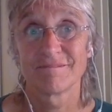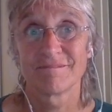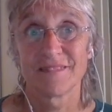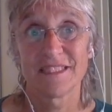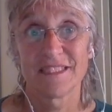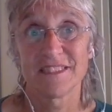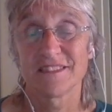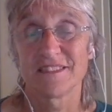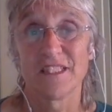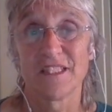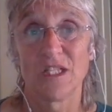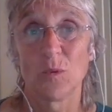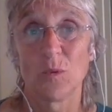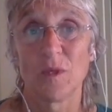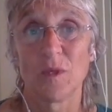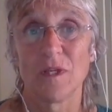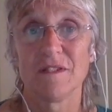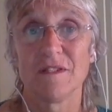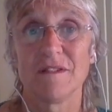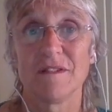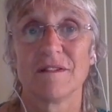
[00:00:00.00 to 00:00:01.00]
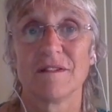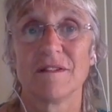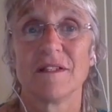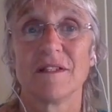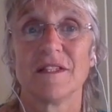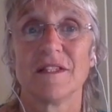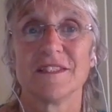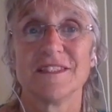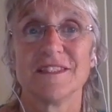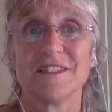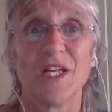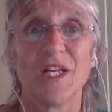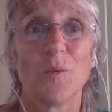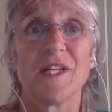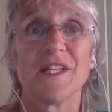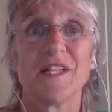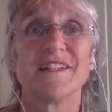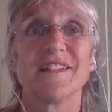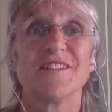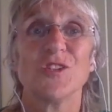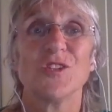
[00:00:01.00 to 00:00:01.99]
There's no
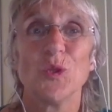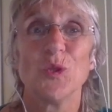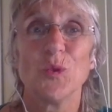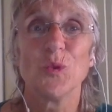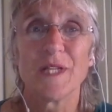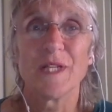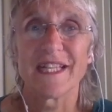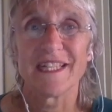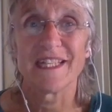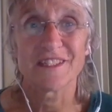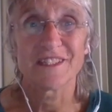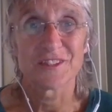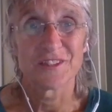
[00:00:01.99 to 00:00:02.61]
one doing it,